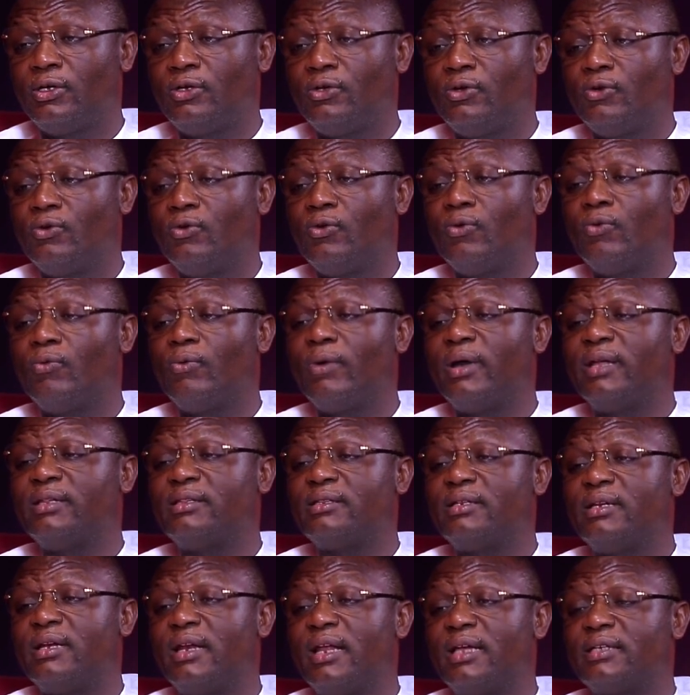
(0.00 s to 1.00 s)
You don't
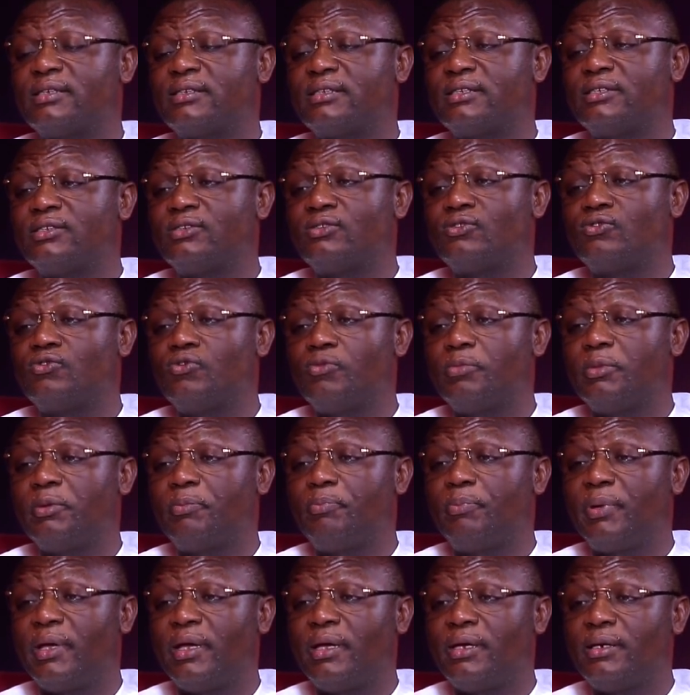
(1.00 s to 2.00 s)
want nurses to be
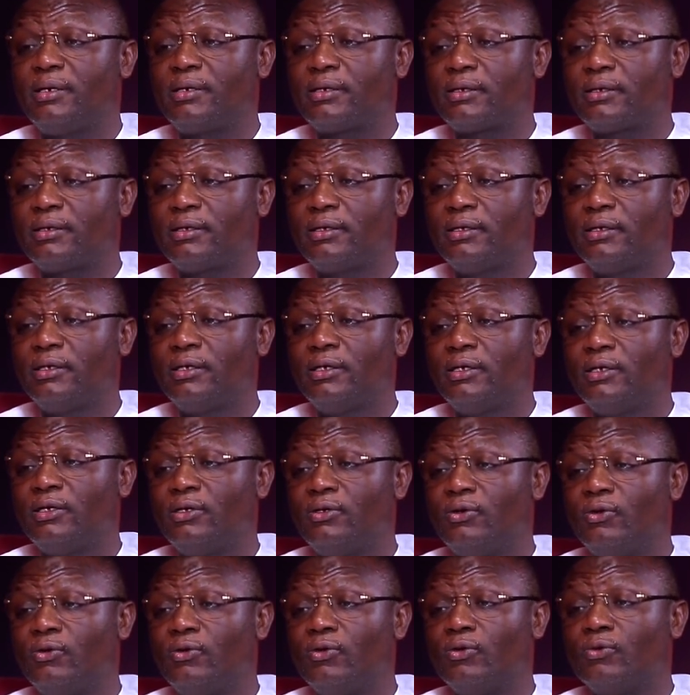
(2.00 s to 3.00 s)
paid.
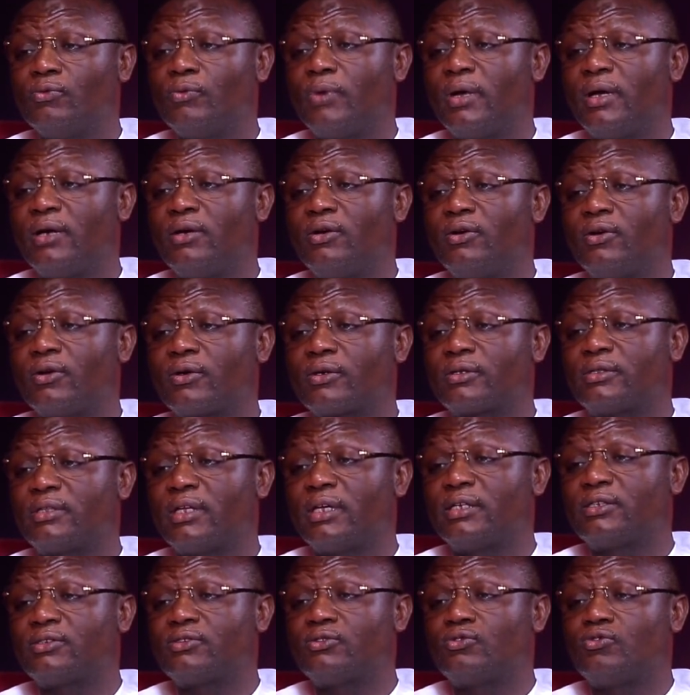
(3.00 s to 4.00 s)
You don't want
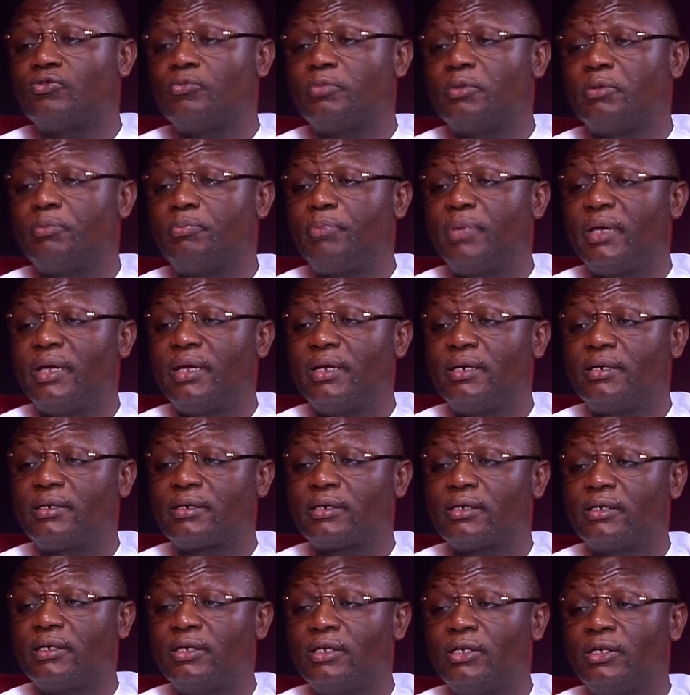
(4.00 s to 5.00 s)
doctors to be paid.
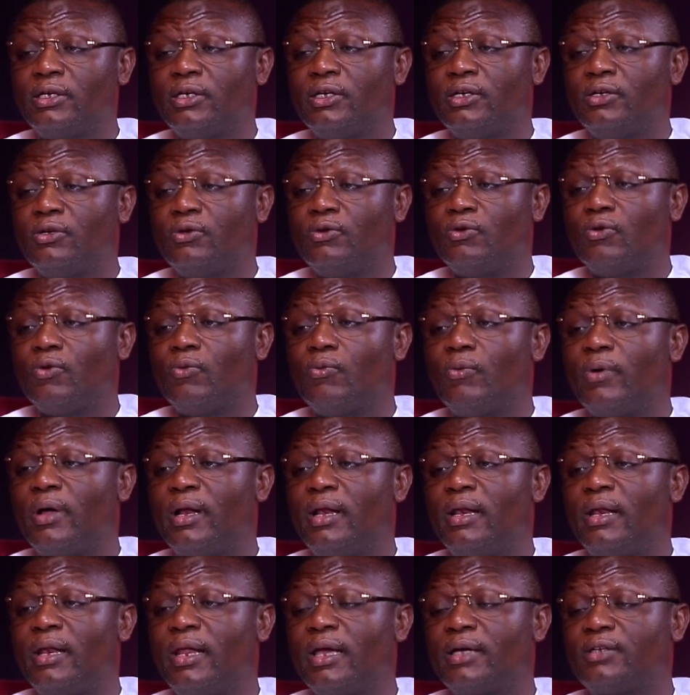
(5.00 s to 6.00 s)
You don't
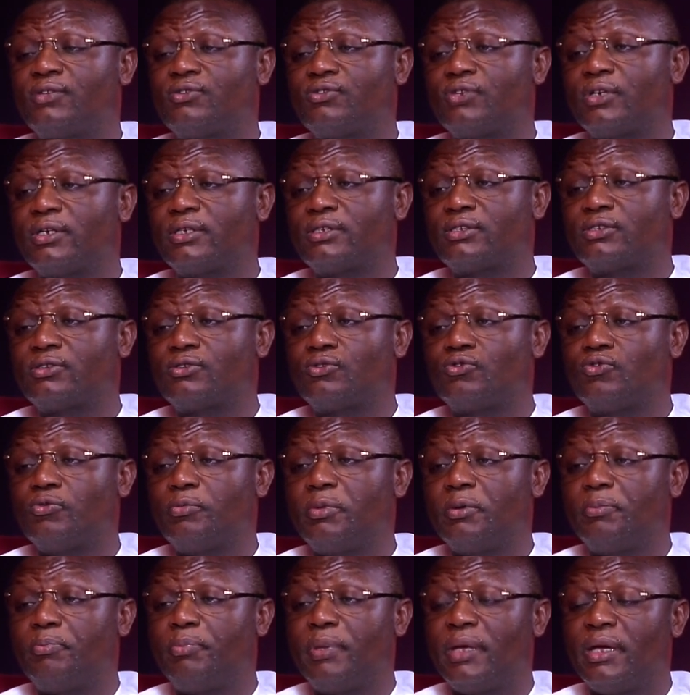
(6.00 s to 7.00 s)
want lecturers to
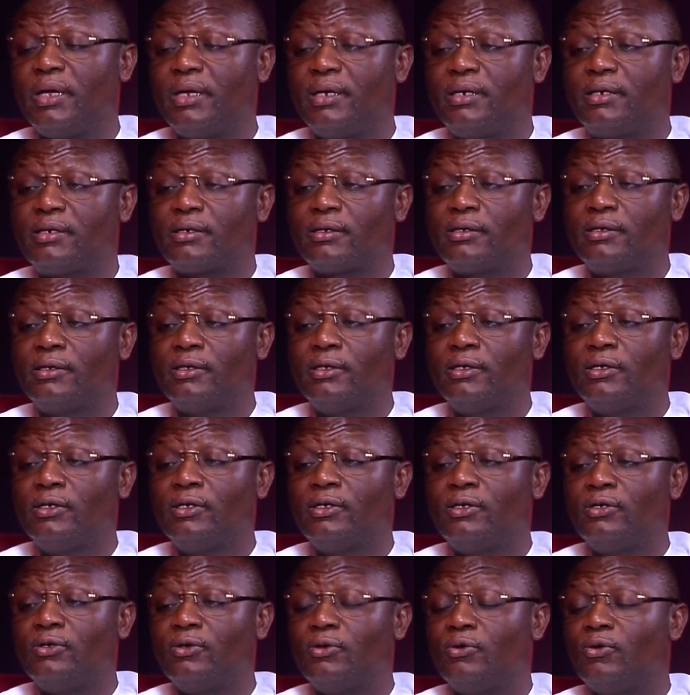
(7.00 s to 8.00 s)
be paid.
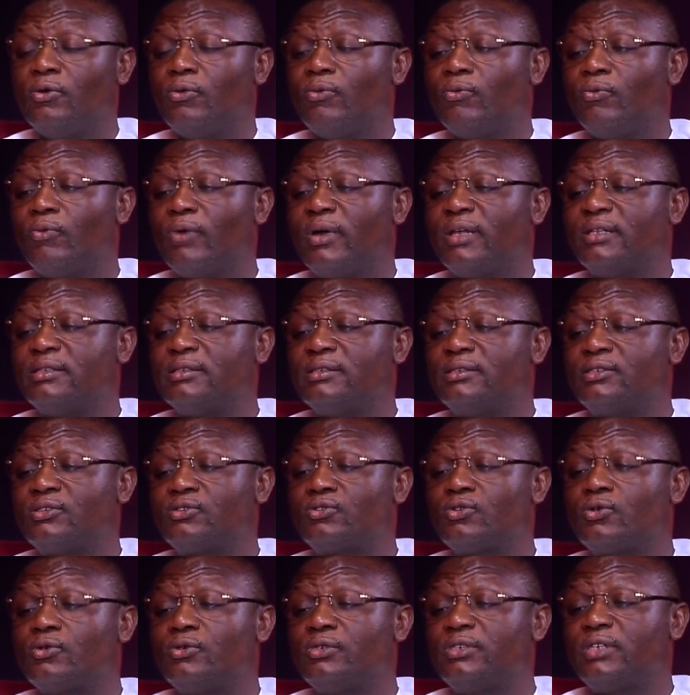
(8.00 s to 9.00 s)
You don't want
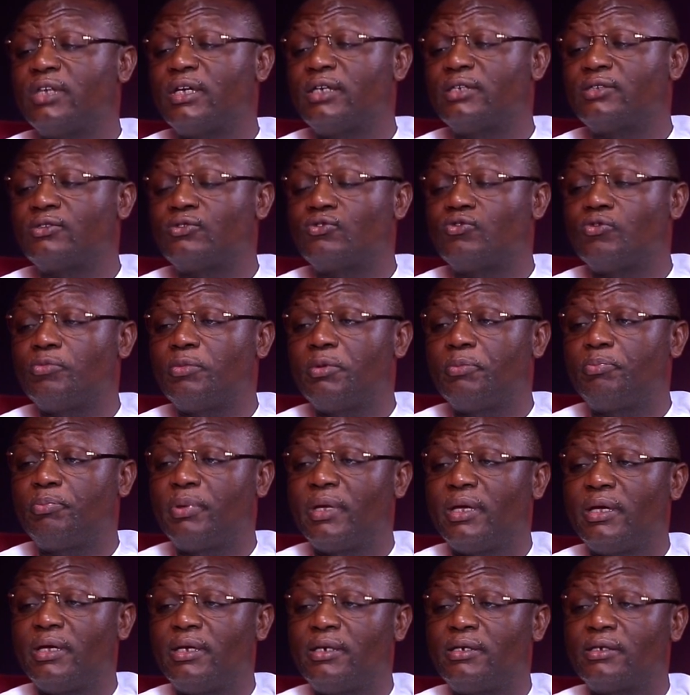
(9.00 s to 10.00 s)
soldiers to be
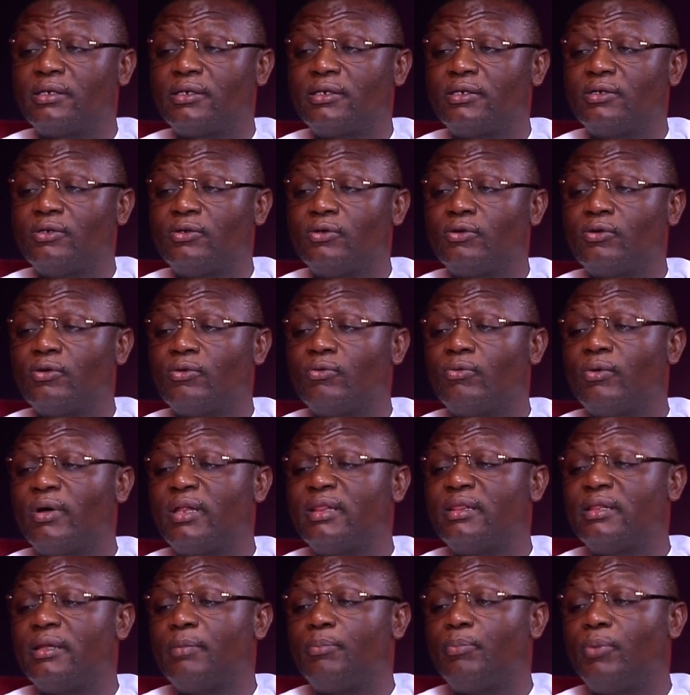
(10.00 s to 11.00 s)
paid. You don't
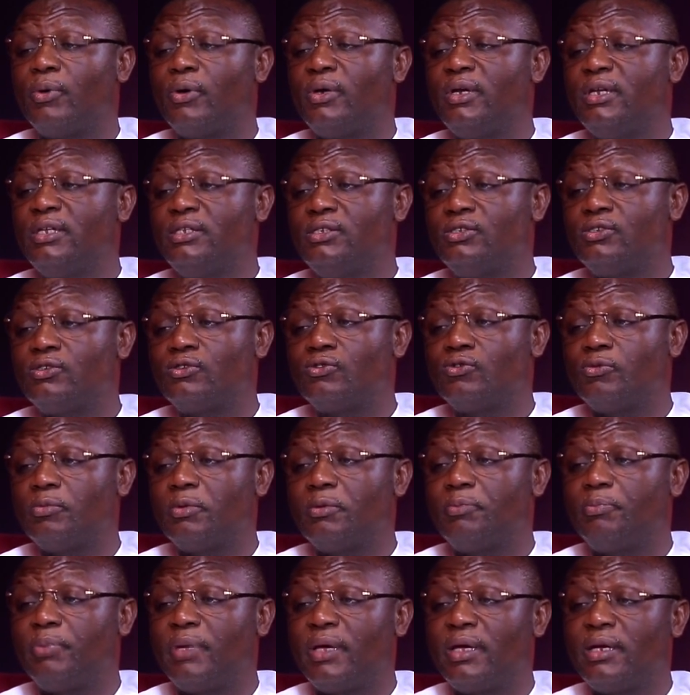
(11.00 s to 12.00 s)
want the police to
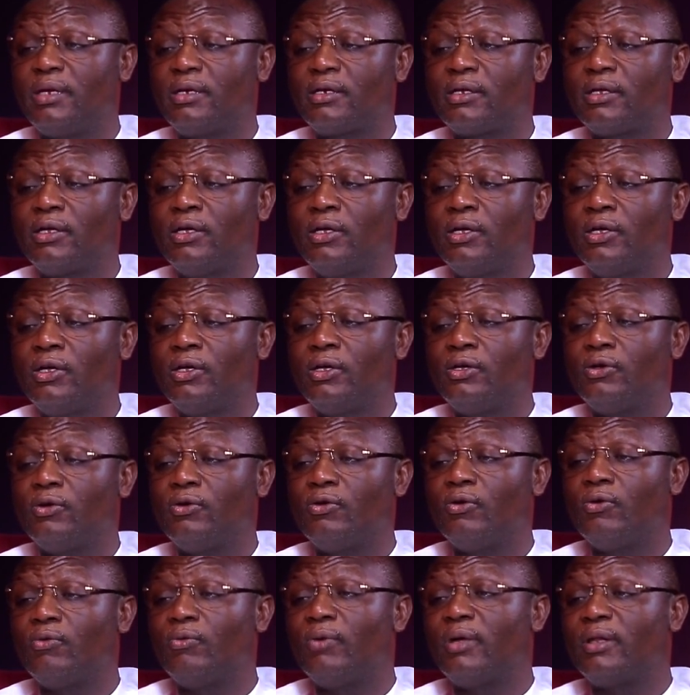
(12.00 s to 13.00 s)
be paid. You
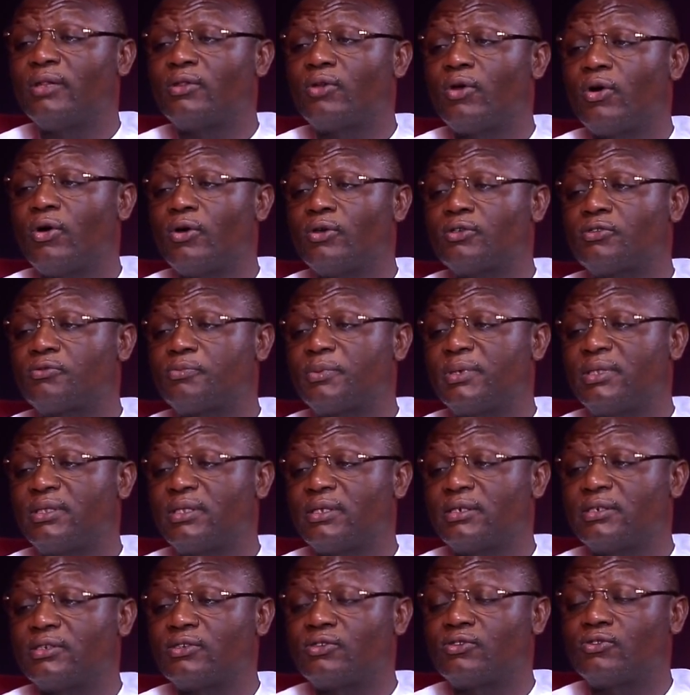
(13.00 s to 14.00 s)
don't want
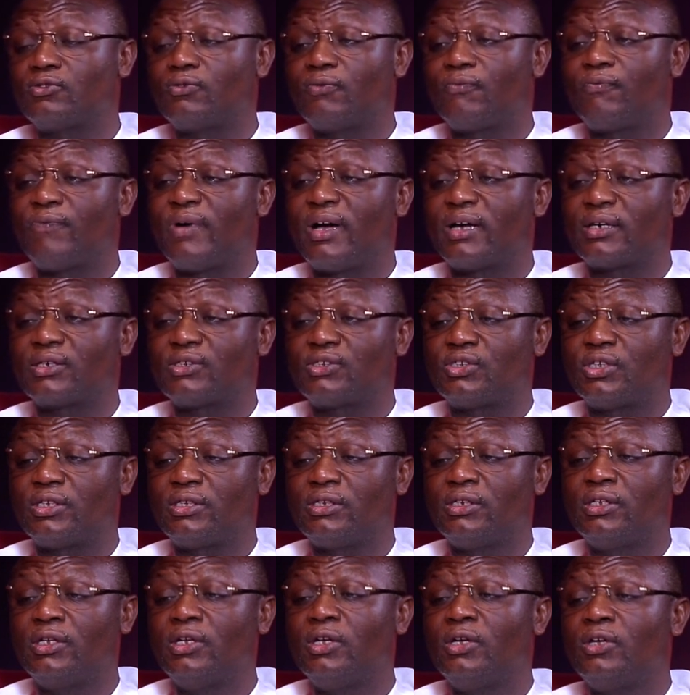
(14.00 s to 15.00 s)
hospitals to
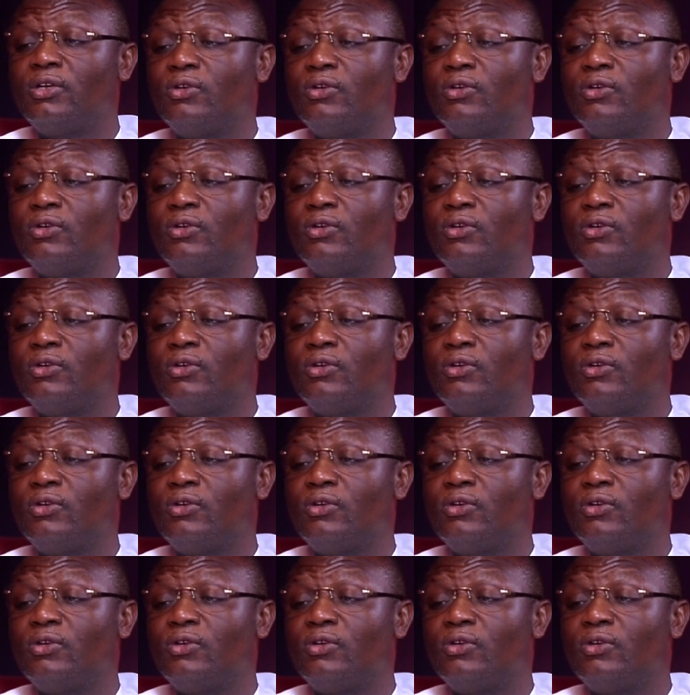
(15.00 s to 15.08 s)
function.